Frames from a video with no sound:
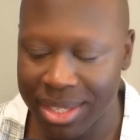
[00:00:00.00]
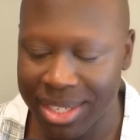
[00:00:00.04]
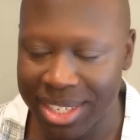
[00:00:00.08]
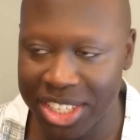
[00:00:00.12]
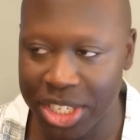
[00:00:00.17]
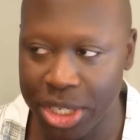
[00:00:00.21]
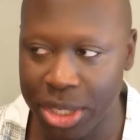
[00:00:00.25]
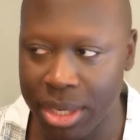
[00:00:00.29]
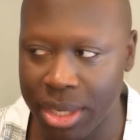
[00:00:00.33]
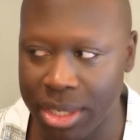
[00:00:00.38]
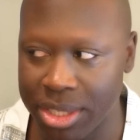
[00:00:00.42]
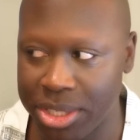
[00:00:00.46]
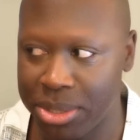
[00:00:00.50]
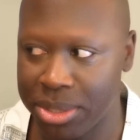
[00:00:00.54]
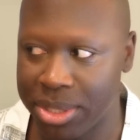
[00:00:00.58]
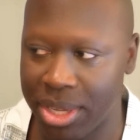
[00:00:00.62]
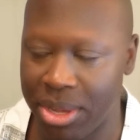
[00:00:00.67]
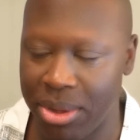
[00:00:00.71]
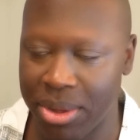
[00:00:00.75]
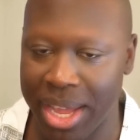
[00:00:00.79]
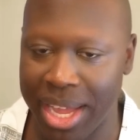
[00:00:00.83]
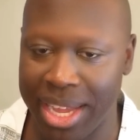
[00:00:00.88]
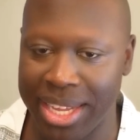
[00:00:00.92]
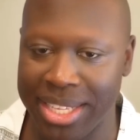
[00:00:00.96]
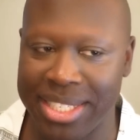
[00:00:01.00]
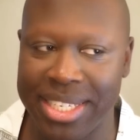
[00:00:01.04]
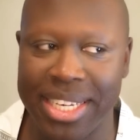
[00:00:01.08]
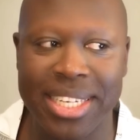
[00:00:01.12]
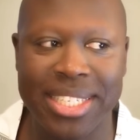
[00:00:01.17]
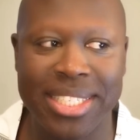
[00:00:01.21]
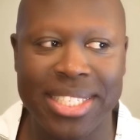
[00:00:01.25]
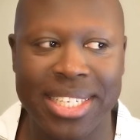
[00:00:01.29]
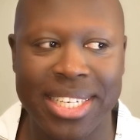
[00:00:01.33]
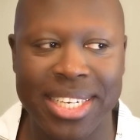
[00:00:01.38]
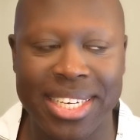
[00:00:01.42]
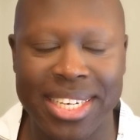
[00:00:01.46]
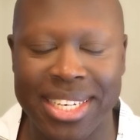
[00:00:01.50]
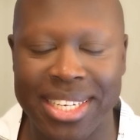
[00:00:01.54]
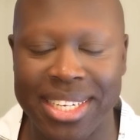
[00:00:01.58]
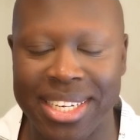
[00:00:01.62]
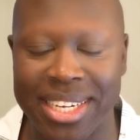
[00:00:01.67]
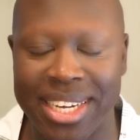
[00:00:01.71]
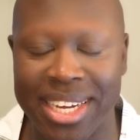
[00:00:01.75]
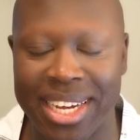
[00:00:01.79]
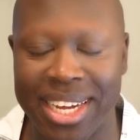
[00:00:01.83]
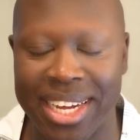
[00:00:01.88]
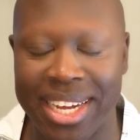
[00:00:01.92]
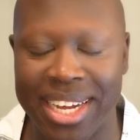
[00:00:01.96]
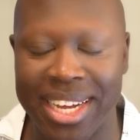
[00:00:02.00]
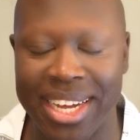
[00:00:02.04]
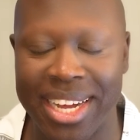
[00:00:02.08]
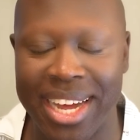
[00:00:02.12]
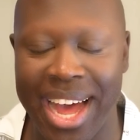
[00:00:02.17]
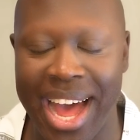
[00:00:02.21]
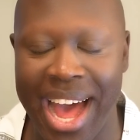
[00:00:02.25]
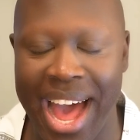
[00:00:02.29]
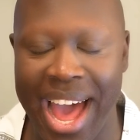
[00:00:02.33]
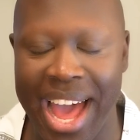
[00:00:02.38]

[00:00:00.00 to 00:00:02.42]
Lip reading: she was like, okay, TT I.